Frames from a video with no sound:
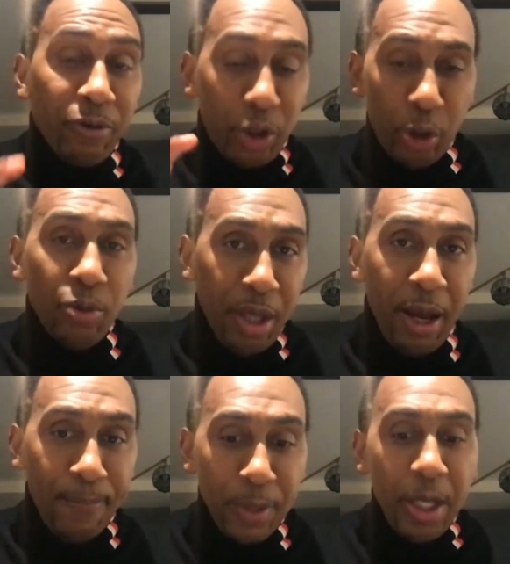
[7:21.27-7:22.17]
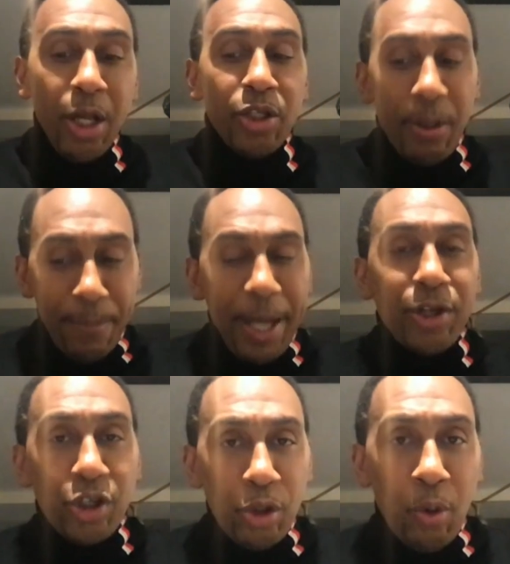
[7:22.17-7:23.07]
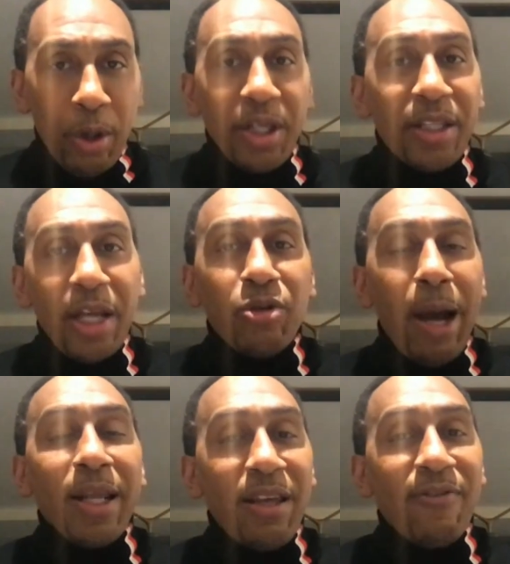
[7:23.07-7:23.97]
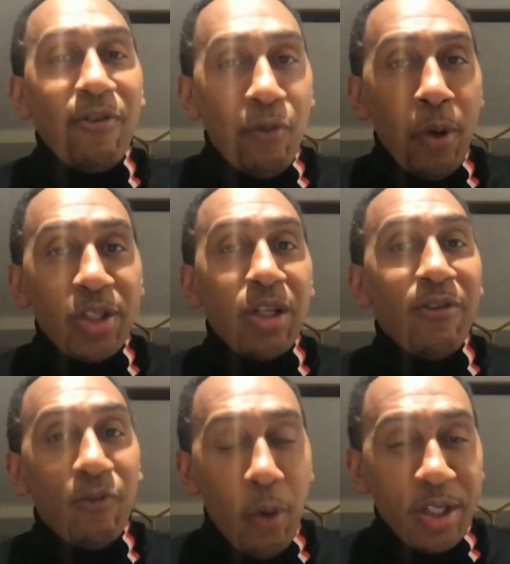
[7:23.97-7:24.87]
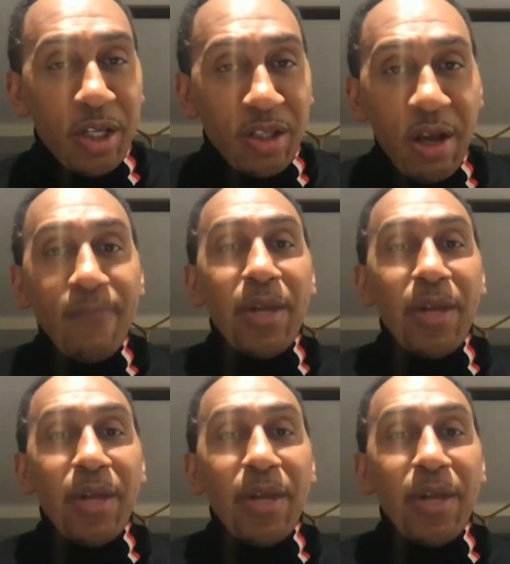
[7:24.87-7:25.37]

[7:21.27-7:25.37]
to them to make sure that they try to give a voice to the voiceless